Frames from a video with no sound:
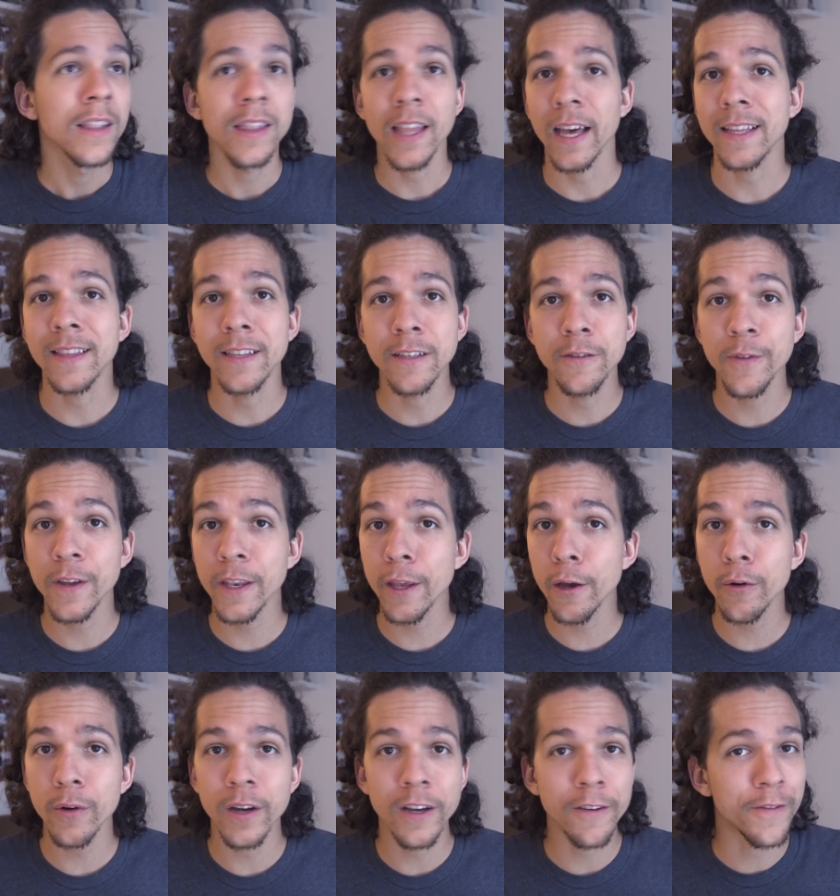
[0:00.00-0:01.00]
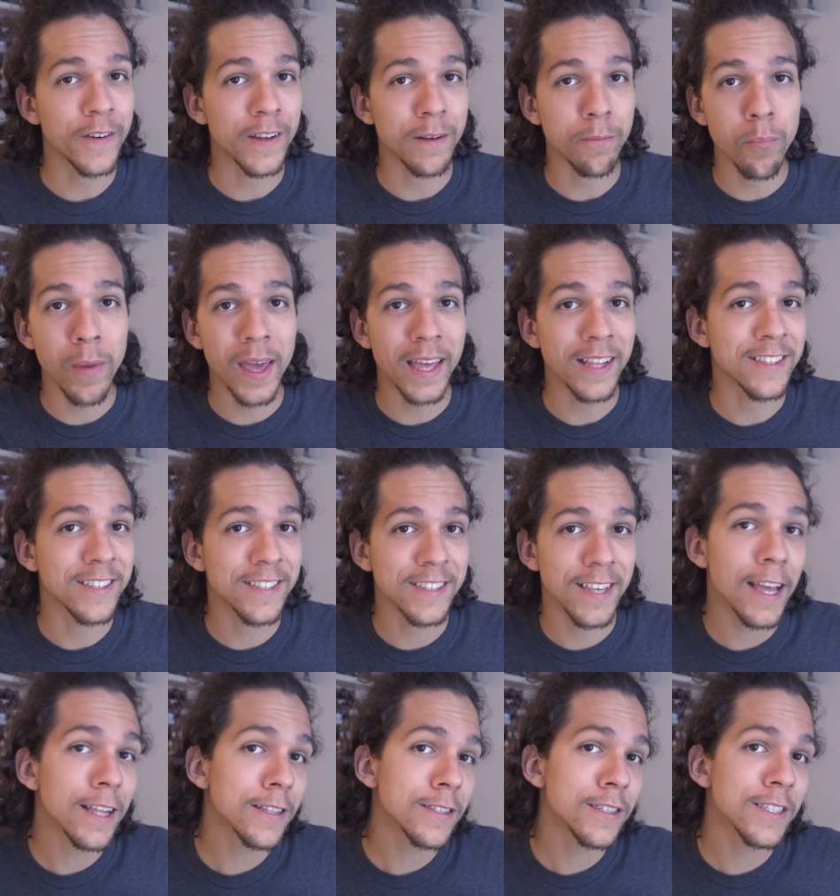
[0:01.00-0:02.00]
Like this video if it made
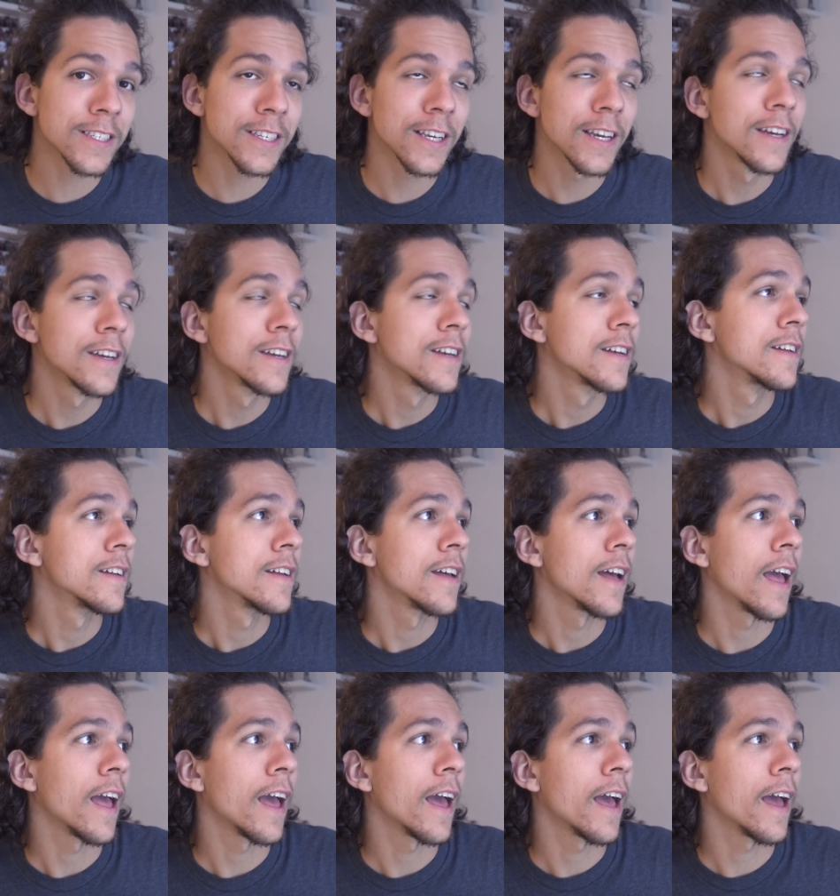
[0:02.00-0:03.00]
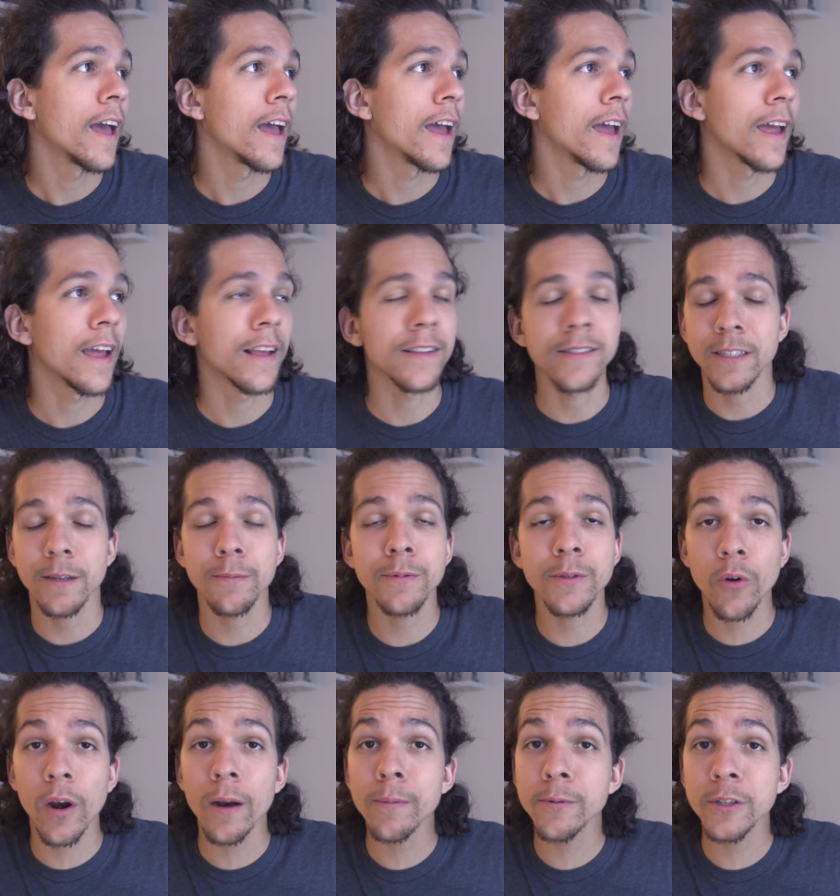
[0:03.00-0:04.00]
sense and
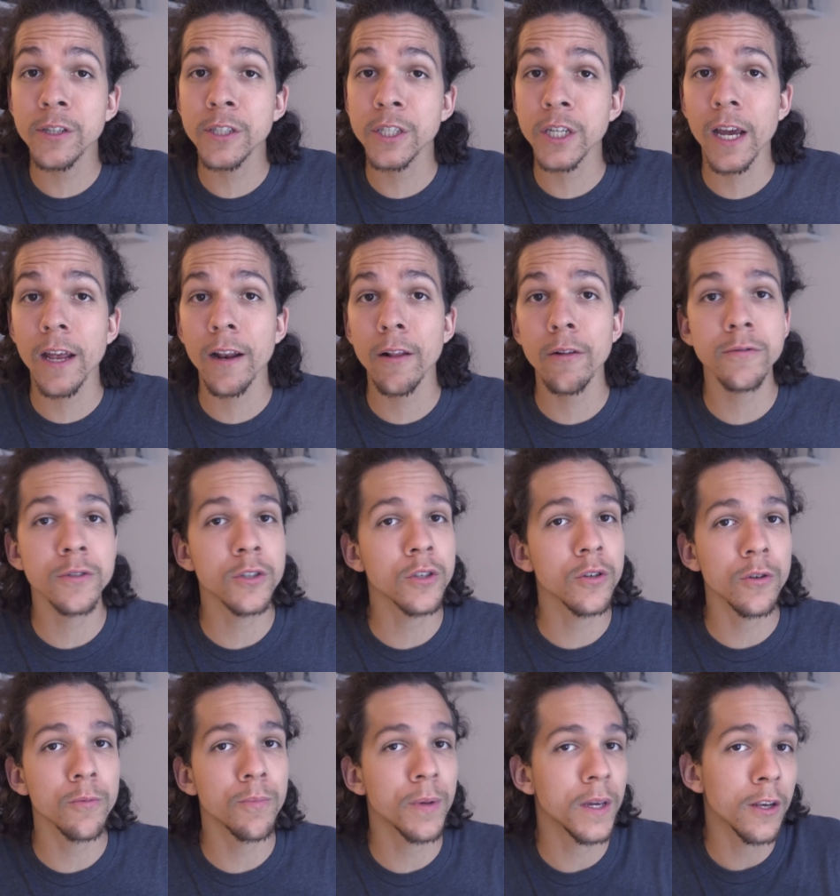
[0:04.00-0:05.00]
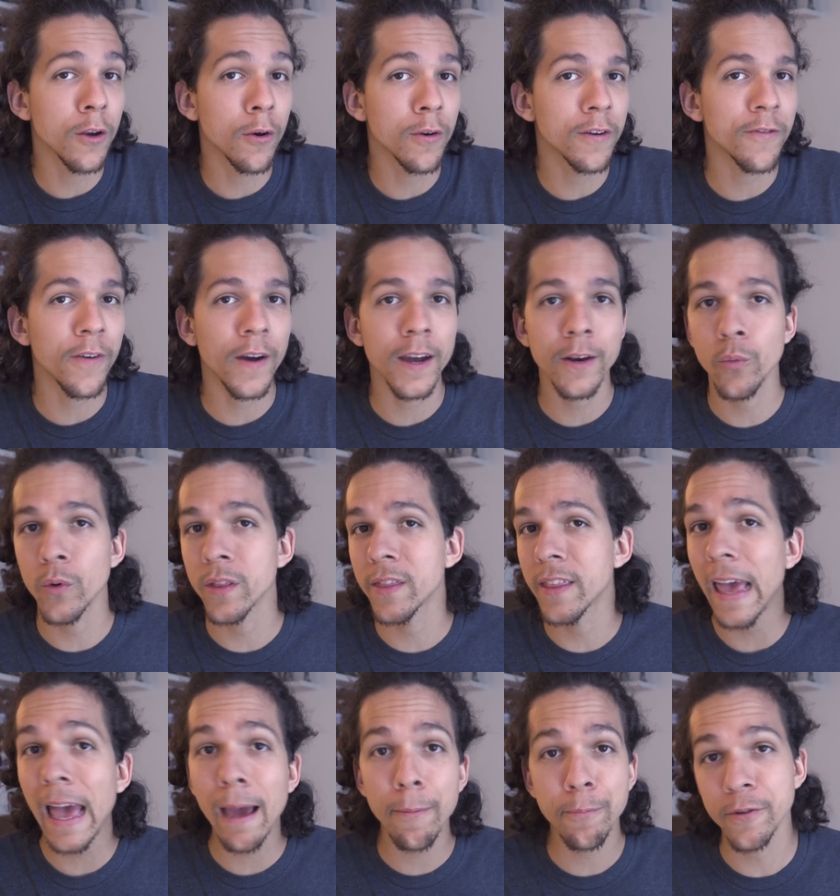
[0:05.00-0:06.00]
subscribe to the channel to be notified
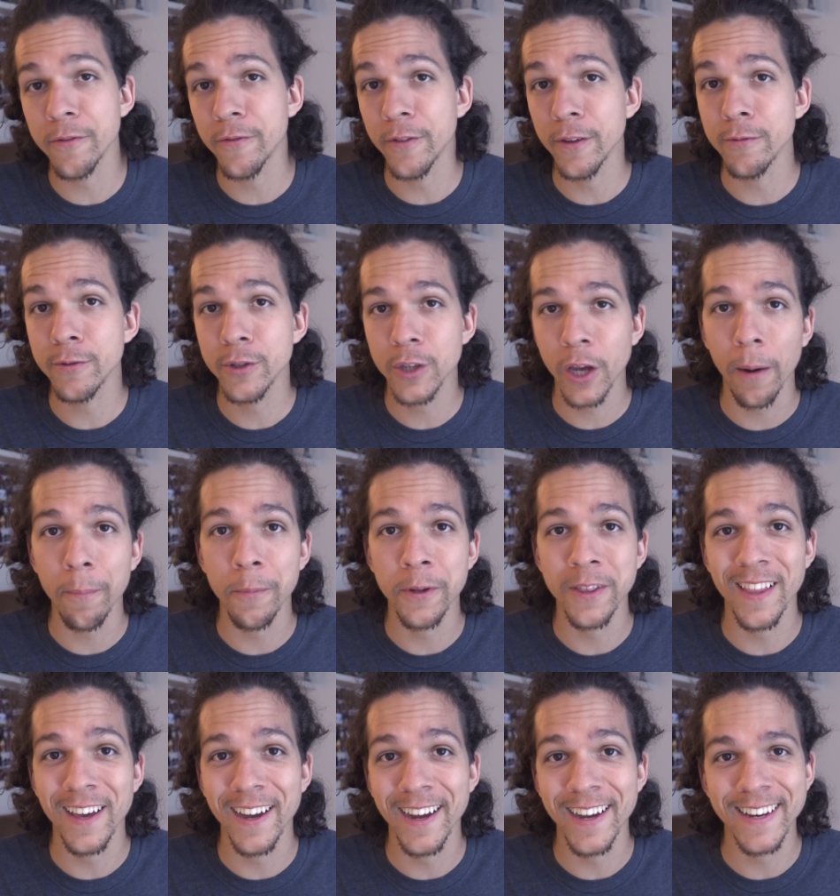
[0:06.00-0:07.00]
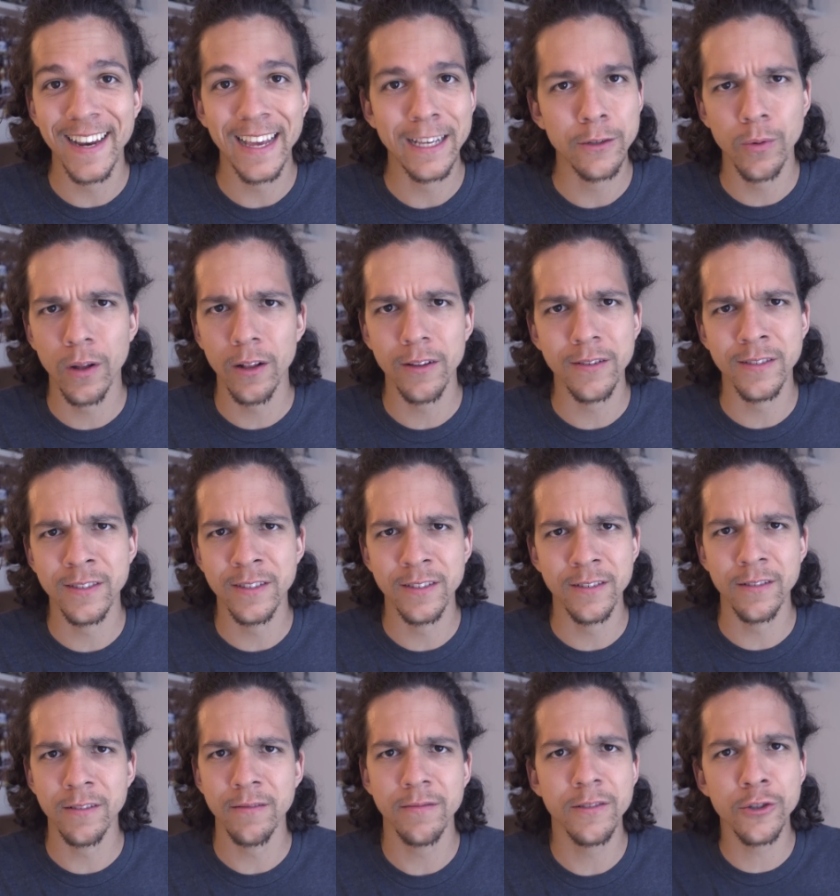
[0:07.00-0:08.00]
when the app reviews come online as well as
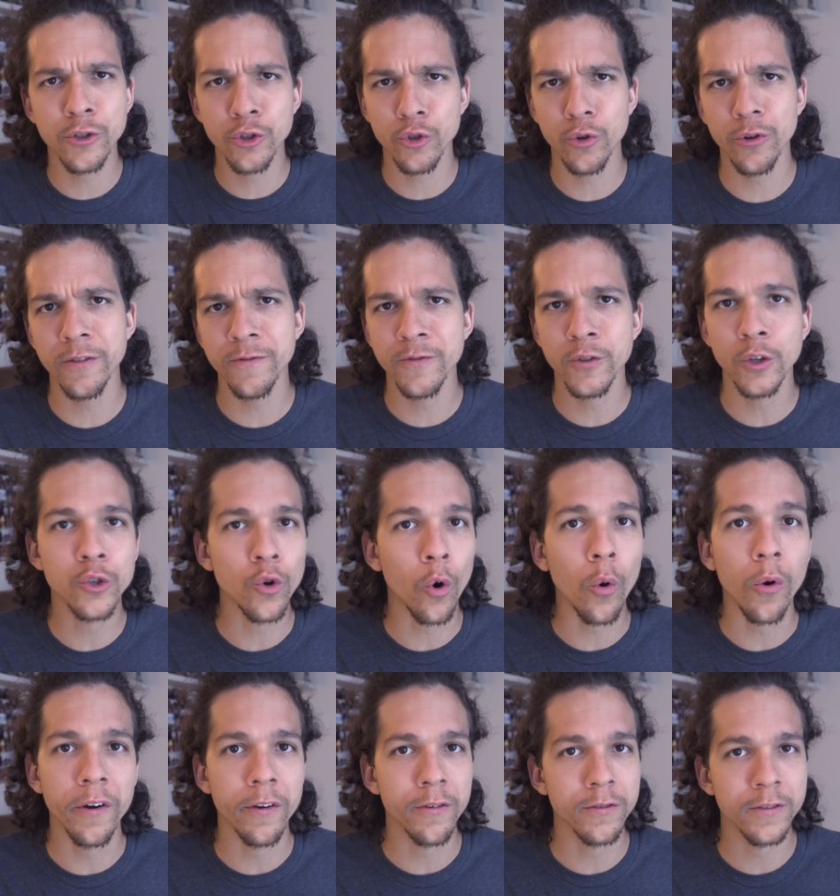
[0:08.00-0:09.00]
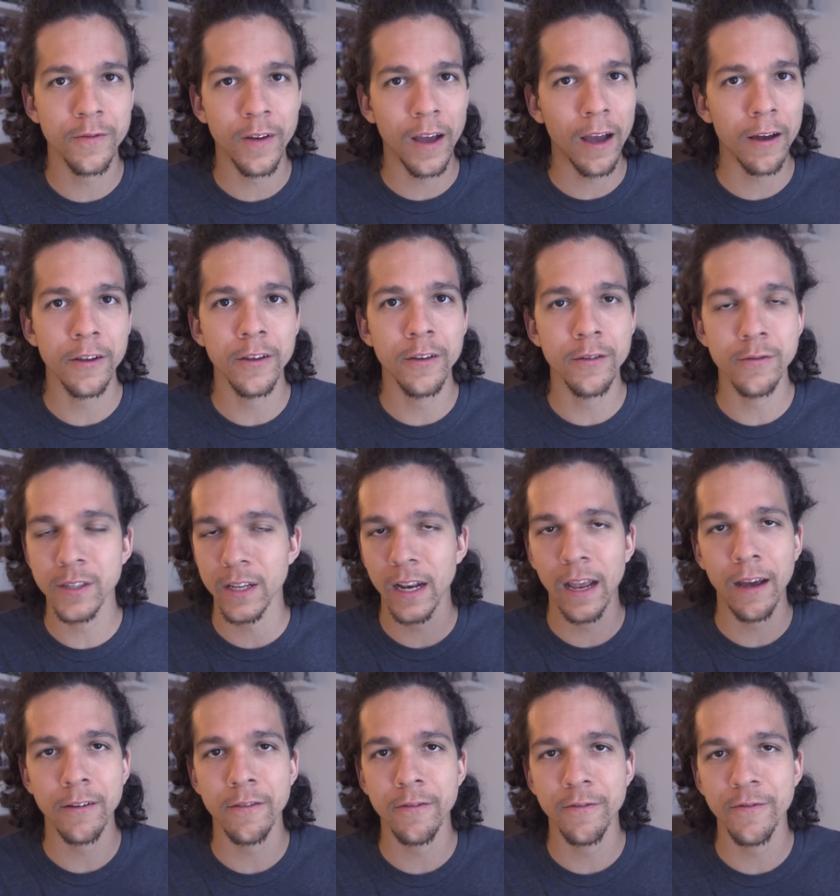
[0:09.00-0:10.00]
their, their sort of tutorials of how to use
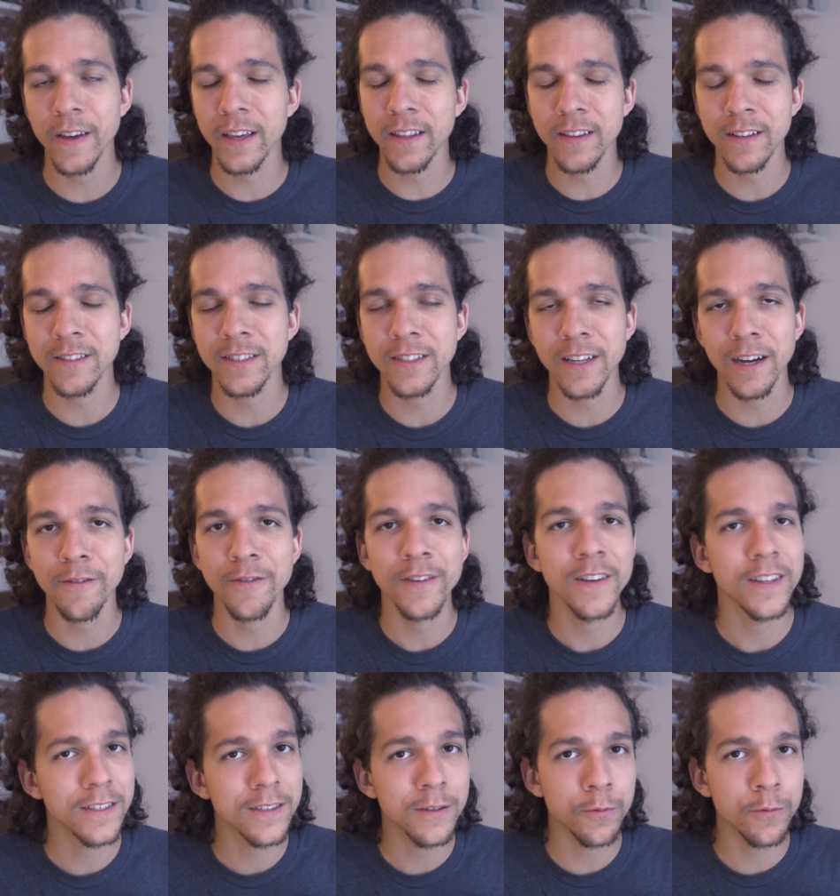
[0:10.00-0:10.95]
and how to fake this stuff.